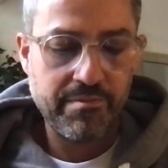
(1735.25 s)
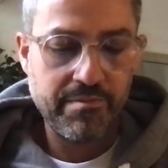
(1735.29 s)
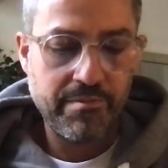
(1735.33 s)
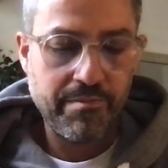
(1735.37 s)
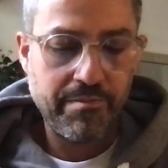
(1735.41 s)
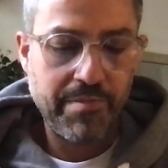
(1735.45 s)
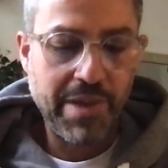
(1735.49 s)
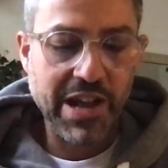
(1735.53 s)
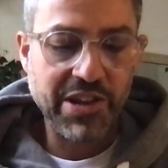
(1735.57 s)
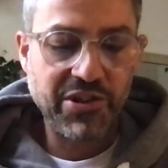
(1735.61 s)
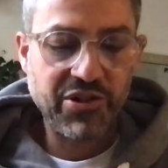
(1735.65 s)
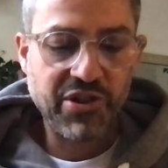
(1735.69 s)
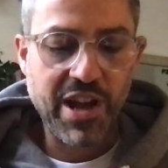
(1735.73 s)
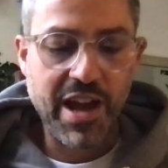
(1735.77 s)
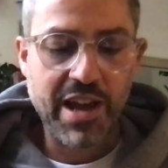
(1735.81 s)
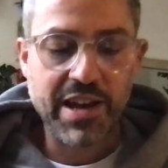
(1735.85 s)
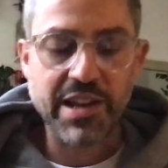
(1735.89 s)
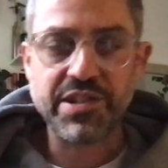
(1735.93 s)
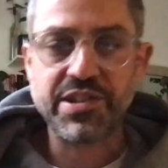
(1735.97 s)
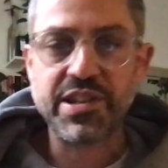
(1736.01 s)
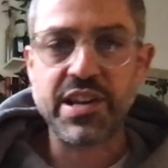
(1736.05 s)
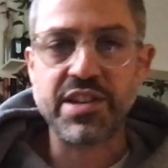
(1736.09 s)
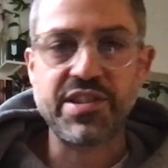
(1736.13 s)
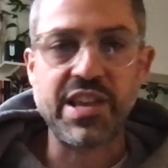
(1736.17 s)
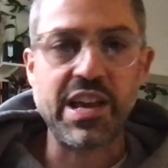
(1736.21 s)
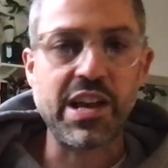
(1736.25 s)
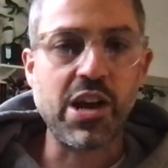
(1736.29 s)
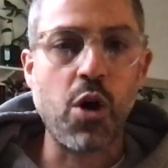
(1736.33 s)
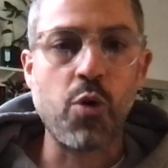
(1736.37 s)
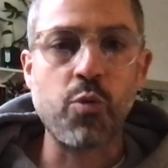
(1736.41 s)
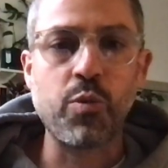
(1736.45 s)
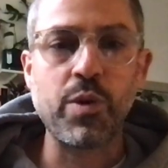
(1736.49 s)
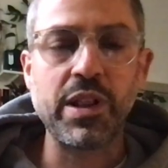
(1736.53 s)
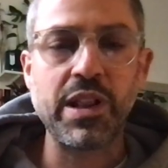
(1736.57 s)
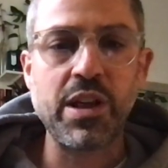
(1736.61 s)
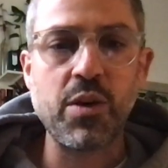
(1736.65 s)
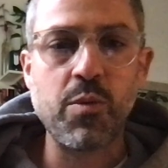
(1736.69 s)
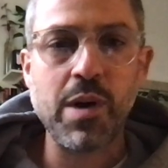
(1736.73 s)
Page 10, he says, they go
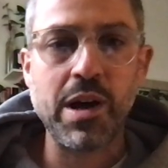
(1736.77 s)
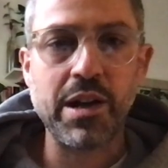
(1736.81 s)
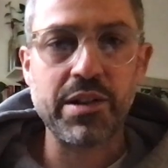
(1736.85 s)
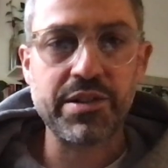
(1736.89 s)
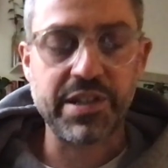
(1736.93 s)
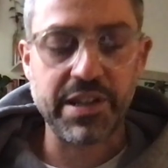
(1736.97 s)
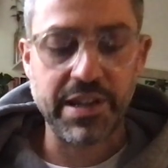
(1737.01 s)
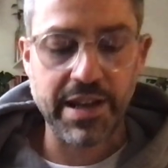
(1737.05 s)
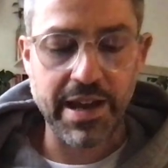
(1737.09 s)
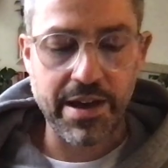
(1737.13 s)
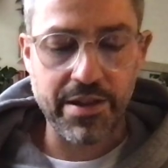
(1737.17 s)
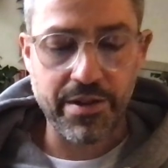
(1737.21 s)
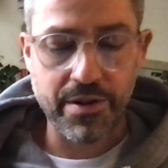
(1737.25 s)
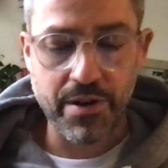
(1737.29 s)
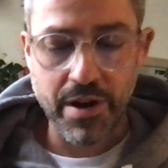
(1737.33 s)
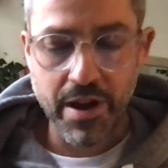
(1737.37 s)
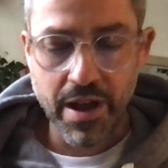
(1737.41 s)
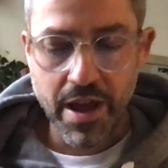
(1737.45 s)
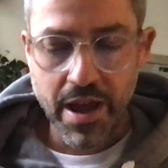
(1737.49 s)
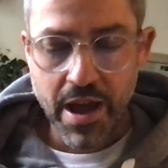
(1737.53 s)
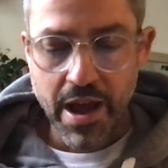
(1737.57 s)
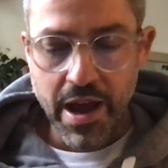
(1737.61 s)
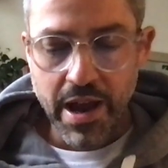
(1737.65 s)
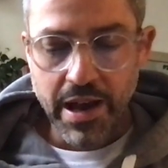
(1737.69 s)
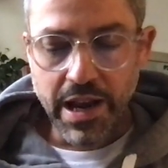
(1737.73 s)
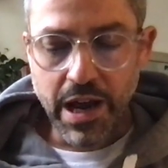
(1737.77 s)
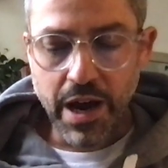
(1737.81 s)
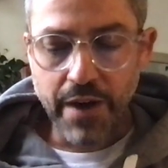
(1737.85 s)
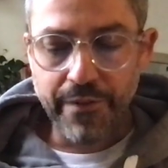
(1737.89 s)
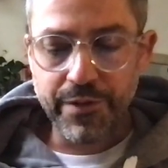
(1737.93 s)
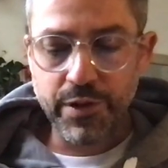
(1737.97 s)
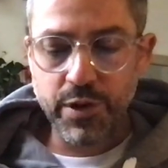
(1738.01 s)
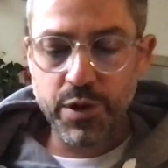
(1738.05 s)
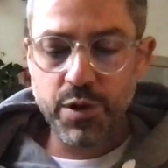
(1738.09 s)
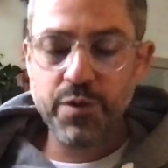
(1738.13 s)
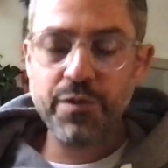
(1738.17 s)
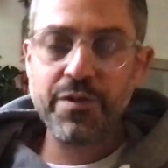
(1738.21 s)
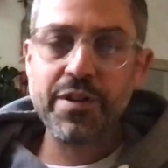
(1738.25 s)
really well together. Now, if
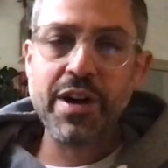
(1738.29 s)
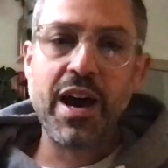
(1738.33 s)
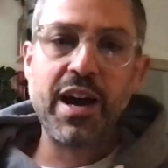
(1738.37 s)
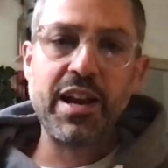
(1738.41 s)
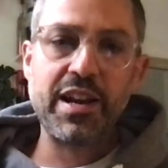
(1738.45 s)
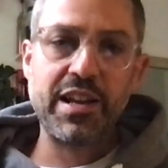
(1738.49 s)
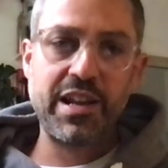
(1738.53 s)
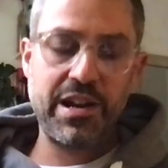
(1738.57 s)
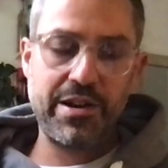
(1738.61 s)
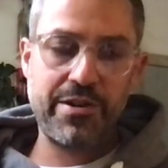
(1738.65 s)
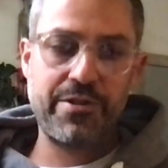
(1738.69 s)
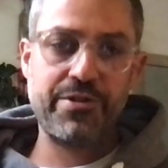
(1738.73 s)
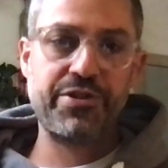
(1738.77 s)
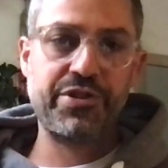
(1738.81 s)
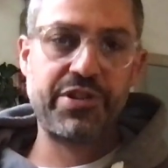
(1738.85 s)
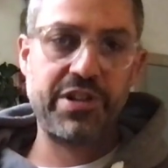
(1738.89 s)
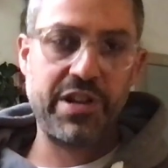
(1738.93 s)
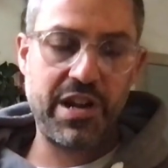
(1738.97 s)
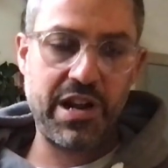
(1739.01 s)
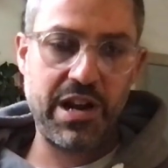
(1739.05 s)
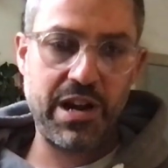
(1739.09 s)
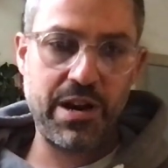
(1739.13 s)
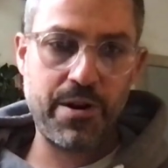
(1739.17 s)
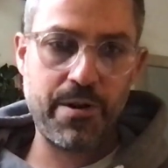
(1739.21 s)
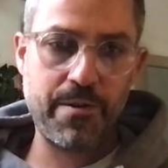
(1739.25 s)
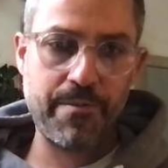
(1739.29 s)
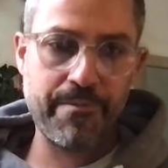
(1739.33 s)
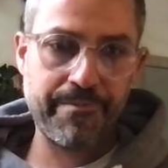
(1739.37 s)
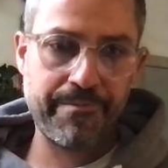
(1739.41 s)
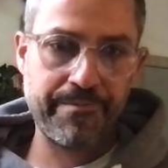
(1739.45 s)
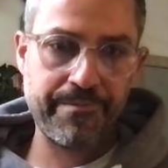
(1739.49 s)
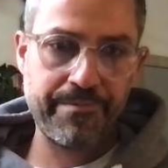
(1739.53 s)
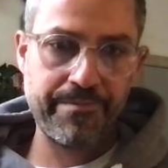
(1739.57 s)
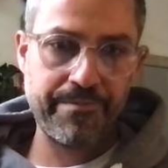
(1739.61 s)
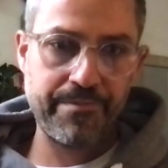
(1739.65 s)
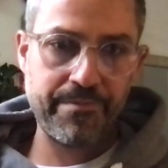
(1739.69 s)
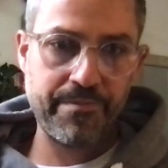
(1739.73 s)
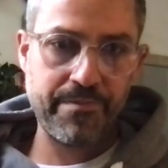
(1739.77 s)
you've got ears to hear,
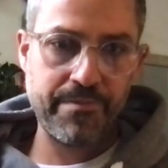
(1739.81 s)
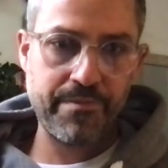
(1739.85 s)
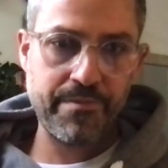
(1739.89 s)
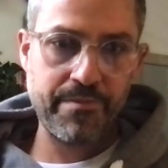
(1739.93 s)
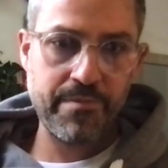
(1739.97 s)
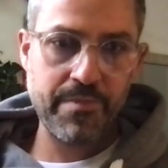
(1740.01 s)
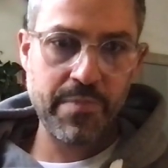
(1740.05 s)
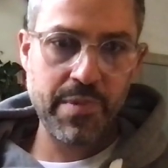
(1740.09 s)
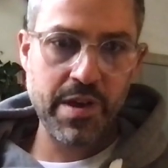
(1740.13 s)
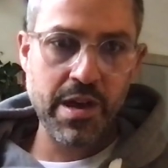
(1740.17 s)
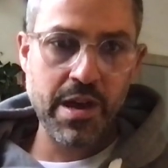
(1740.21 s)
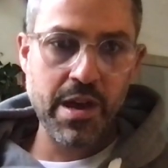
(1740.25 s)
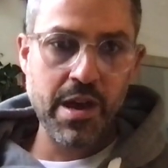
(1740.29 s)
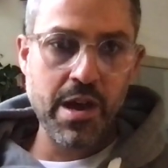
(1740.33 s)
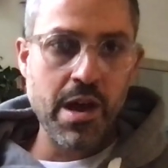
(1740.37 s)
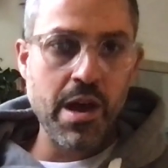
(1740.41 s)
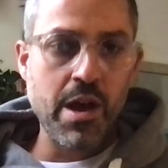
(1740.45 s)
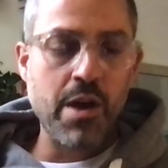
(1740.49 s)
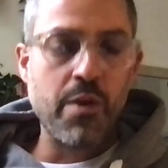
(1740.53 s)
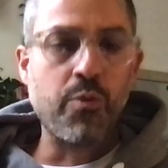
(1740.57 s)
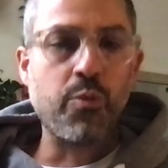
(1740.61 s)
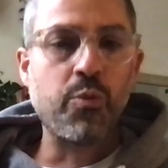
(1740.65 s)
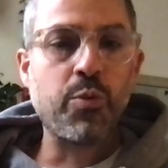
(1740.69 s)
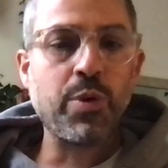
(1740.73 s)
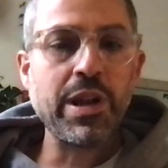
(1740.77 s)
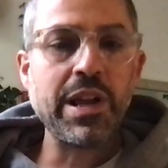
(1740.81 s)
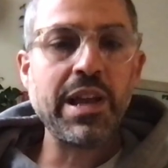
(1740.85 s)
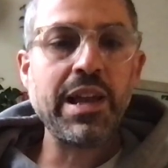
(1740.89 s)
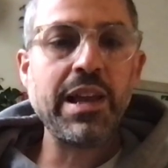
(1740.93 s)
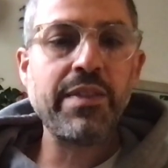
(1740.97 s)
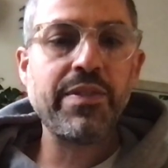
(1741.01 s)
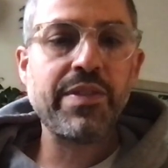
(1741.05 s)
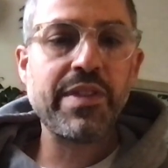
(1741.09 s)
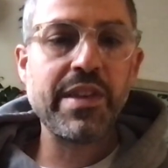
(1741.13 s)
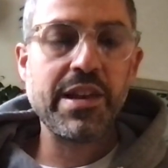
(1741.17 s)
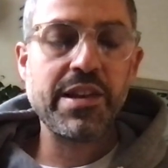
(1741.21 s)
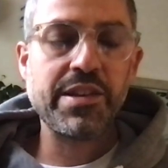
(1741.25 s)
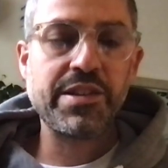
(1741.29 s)
read
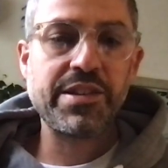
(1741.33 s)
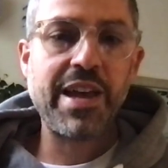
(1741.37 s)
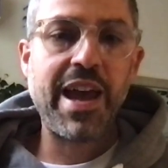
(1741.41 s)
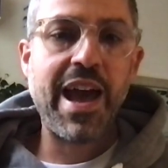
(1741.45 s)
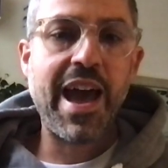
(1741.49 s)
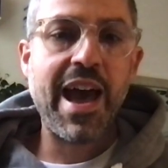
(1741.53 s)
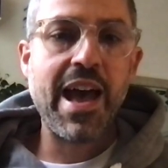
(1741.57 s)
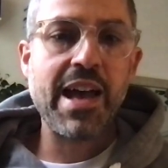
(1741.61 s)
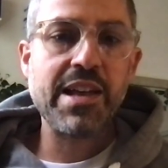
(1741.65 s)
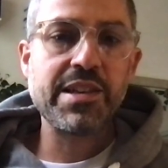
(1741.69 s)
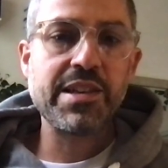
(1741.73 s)
this as